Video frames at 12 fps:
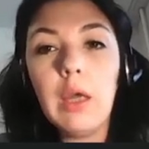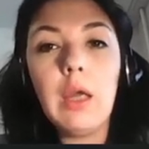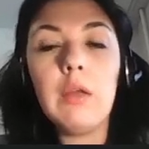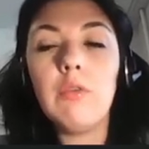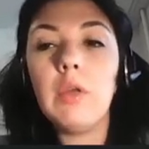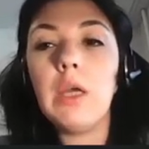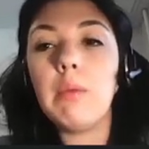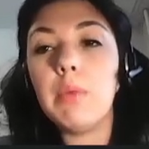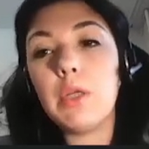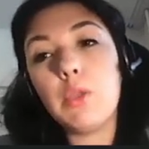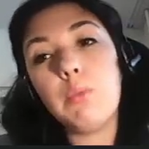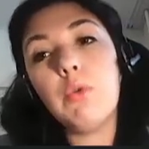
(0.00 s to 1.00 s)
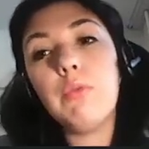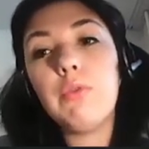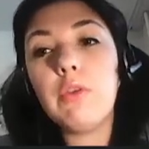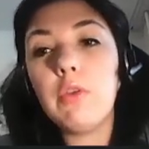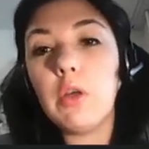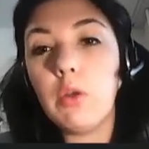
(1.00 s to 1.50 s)
and they are much more
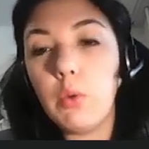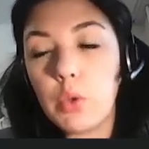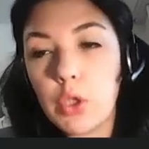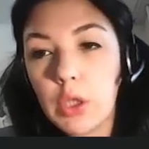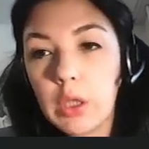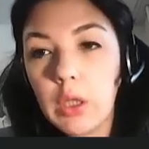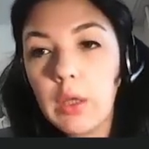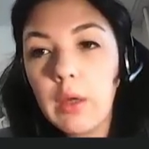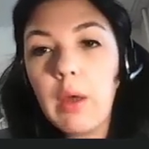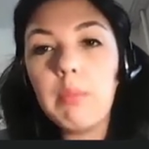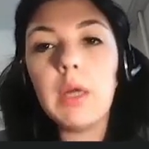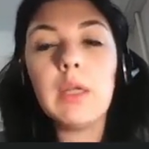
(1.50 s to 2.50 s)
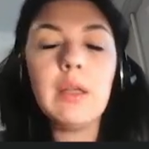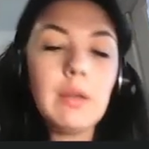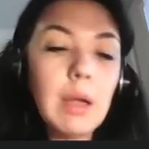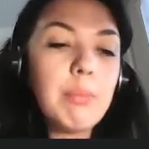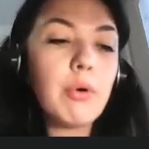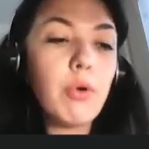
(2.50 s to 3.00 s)
physiological. But in
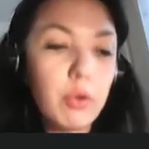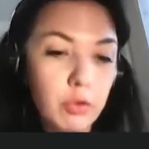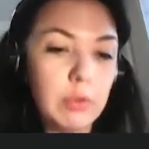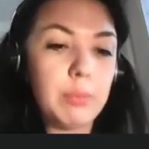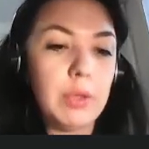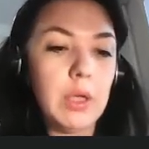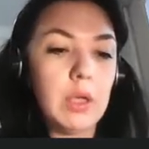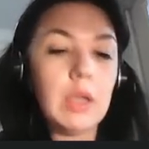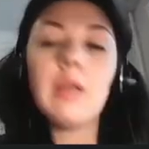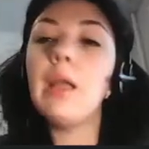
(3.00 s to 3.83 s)
laparoscopy,